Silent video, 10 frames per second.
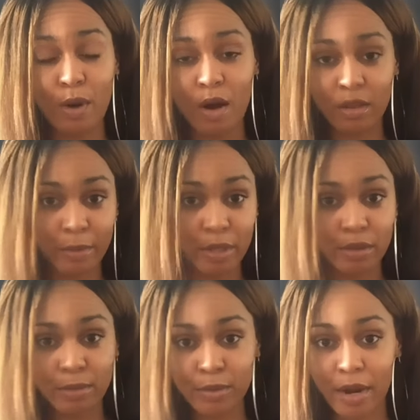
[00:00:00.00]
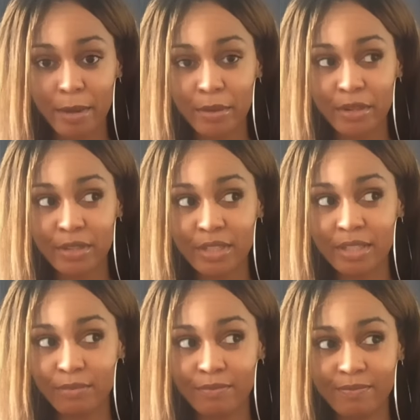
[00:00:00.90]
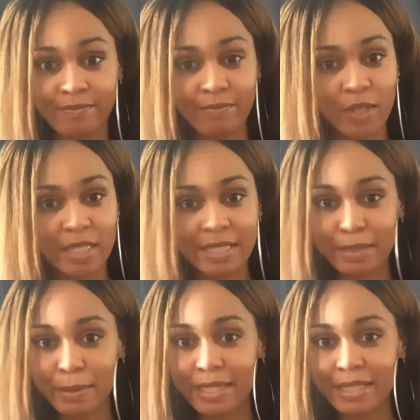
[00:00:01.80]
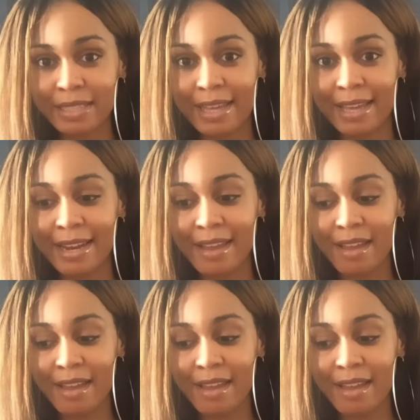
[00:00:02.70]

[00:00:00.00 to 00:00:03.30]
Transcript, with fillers: all of my new subscribers. Wasn't expecting that.